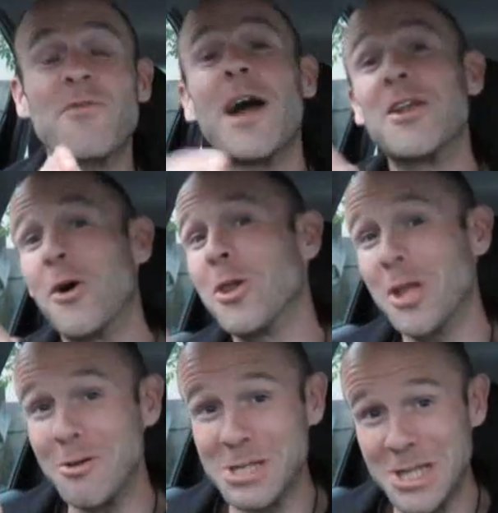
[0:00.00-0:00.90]
find all
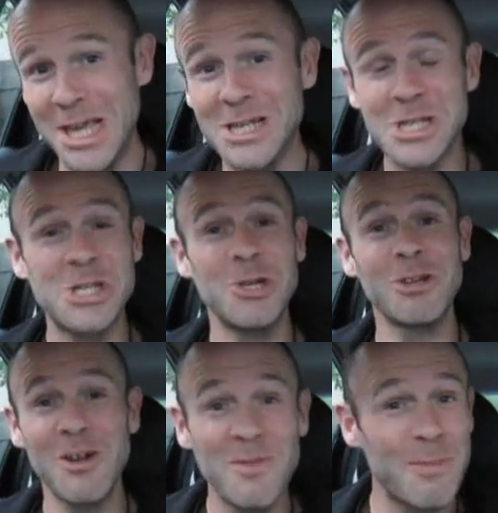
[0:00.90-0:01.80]
those things that you
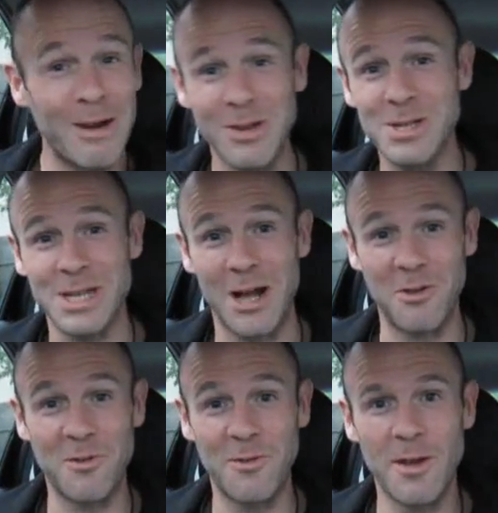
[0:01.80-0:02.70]
love about
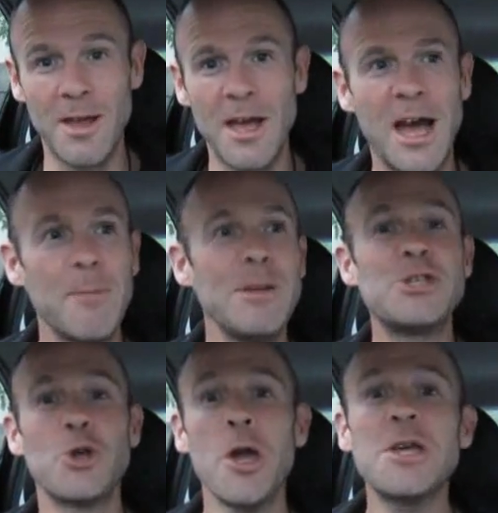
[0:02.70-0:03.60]
yourself and be
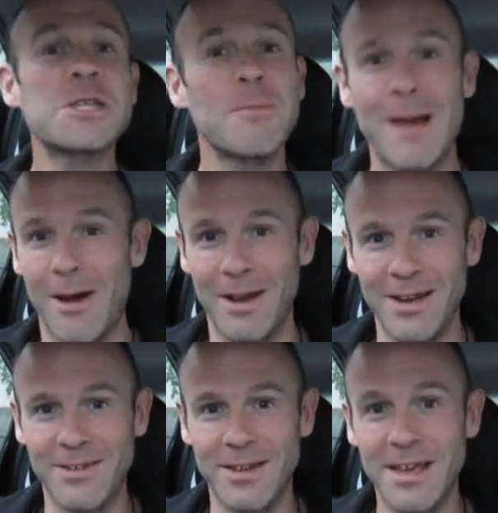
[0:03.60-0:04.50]
joyous about
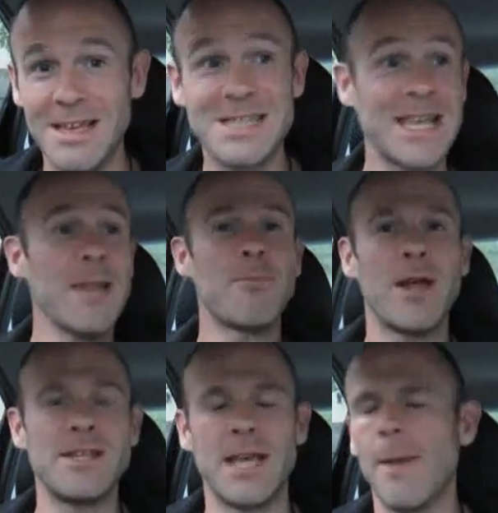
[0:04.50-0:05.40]
it.
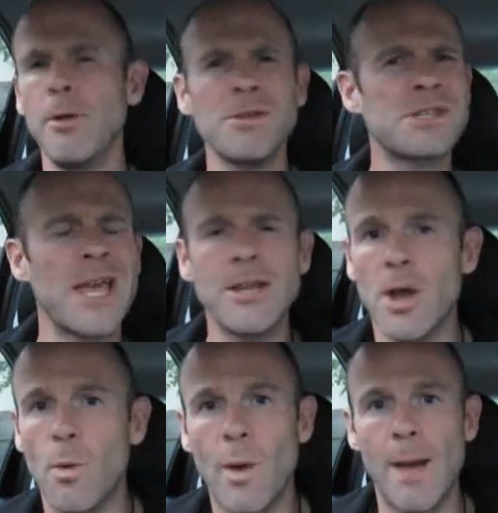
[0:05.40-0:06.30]
Celebrate it. I'm not saying
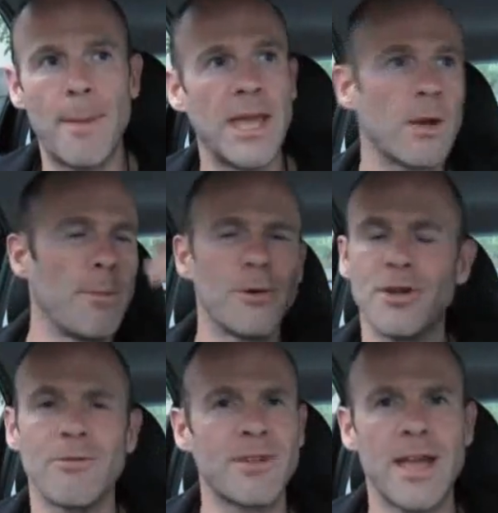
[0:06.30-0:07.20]
don't wear makeup or
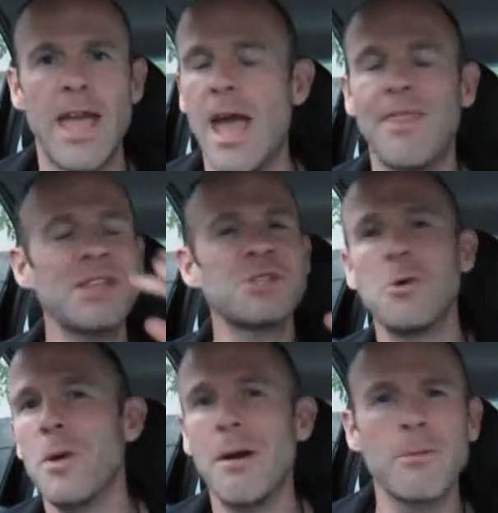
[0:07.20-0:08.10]
don't dye your hair. That's
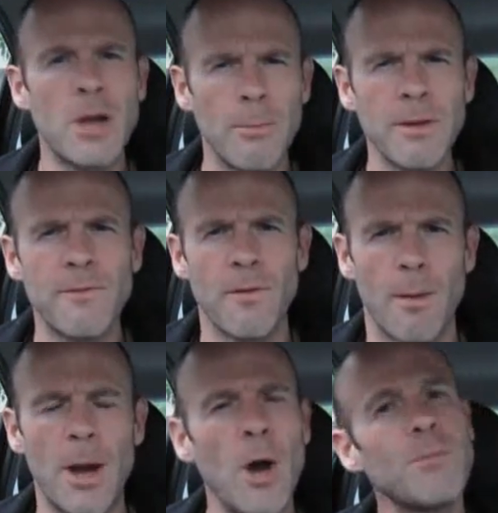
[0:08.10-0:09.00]
not where I'm coming
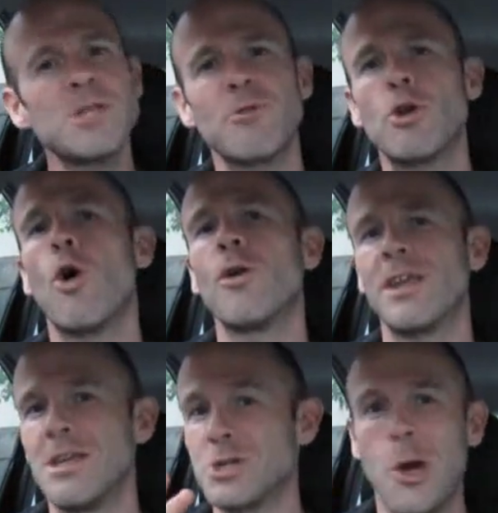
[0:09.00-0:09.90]
from. I hope this
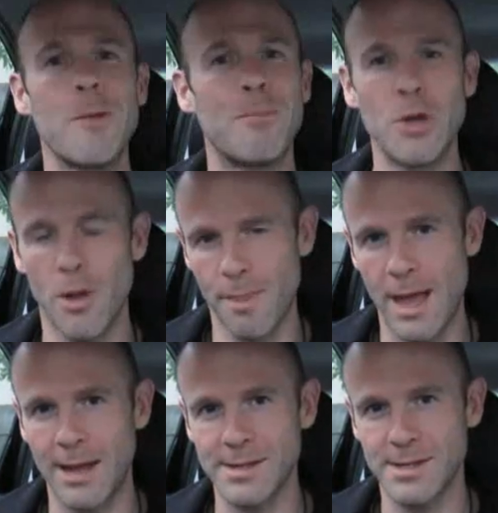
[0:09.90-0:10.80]
recording is going beyond
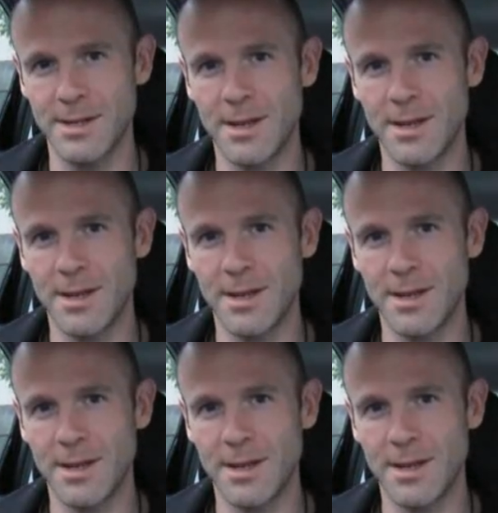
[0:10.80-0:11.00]
that.